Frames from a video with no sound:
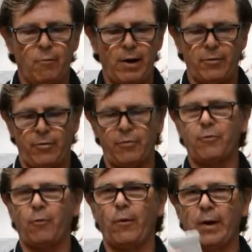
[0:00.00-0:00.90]
rather than
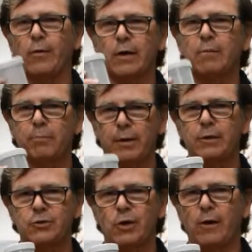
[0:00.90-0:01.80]
throwing out a
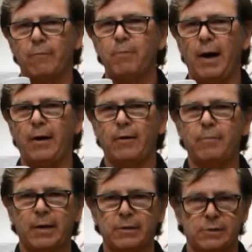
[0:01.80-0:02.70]
complete jar of powder
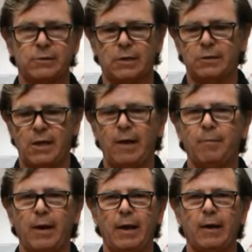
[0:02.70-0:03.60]
because it's
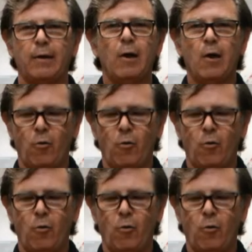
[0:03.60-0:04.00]
contaminated